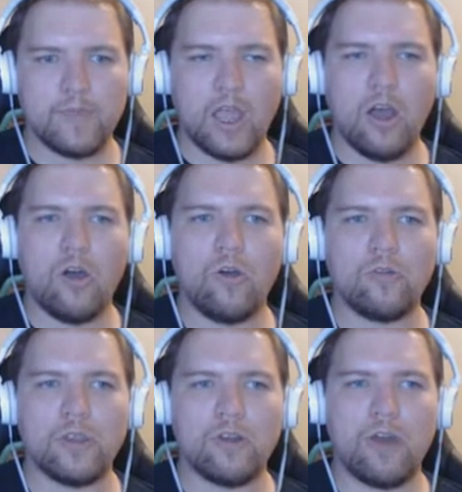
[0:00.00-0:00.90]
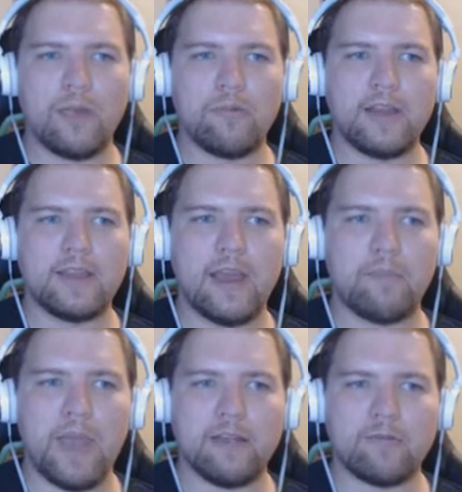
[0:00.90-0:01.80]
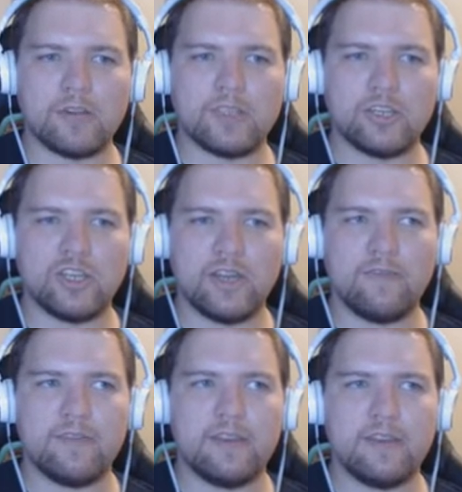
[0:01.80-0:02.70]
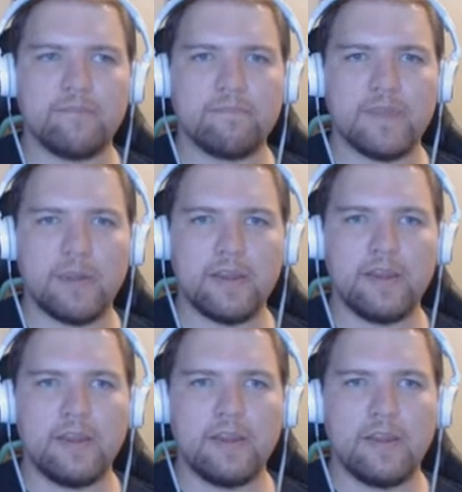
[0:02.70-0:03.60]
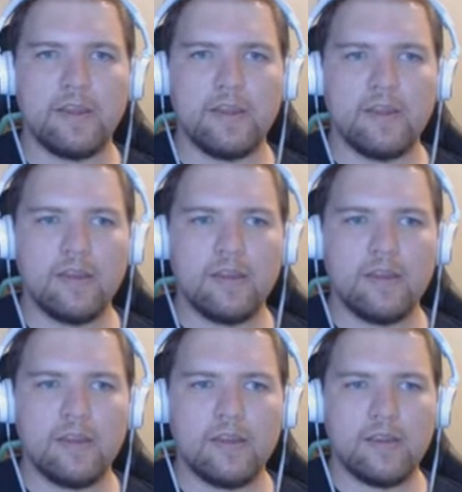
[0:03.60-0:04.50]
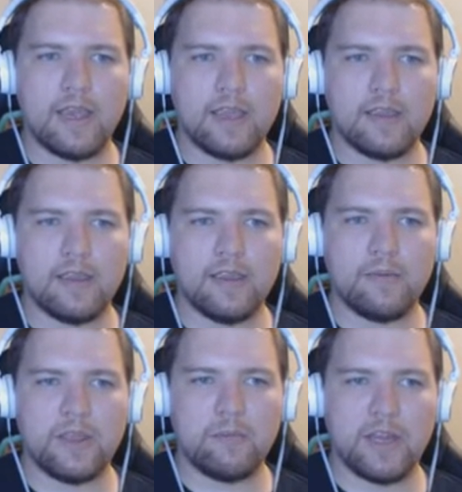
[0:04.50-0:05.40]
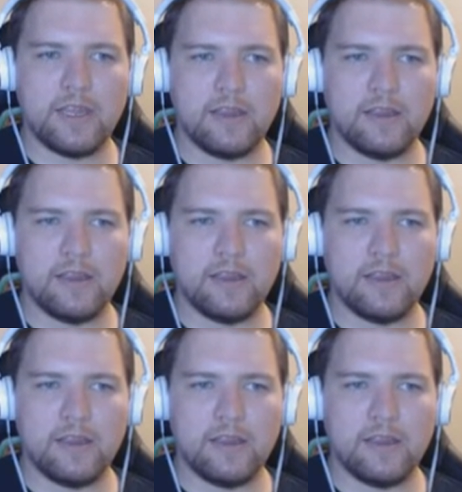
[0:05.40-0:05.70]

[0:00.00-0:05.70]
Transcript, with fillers: Oh, you know what? I probably did that backwards. I should have... Damn it. Yeah, give me the money.